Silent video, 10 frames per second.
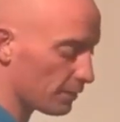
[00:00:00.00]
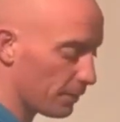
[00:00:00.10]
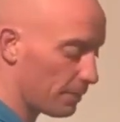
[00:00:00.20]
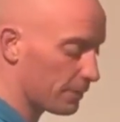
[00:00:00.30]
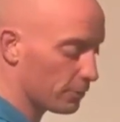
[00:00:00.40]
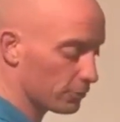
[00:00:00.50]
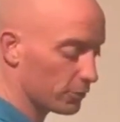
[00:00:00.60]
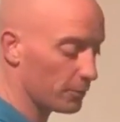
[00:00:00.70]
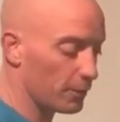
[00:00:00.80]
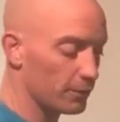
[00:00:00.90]
happy
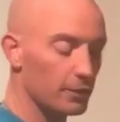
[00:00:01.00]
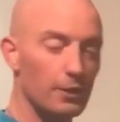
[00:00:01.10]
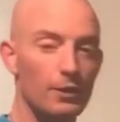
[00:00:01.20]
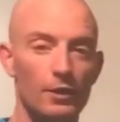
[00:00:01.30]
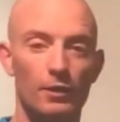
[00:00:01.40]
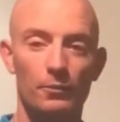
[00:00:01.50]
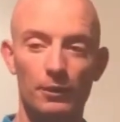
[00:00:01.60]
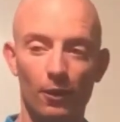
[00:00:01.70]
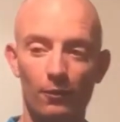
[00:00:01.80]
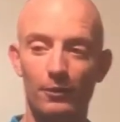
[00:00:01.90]
customer.
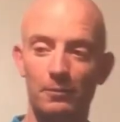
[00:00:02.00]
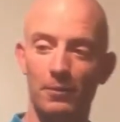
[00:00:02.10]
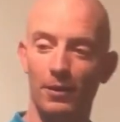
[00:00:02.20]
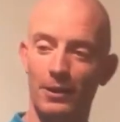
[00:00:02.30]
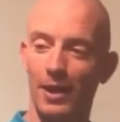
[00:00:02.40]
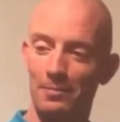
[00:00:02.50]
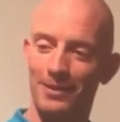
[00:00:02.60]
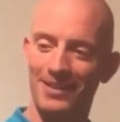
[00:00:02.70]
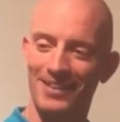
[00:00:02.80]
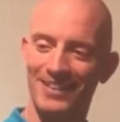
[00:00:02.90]
And Lauren, are you
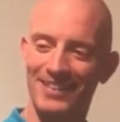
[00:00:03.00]
happy?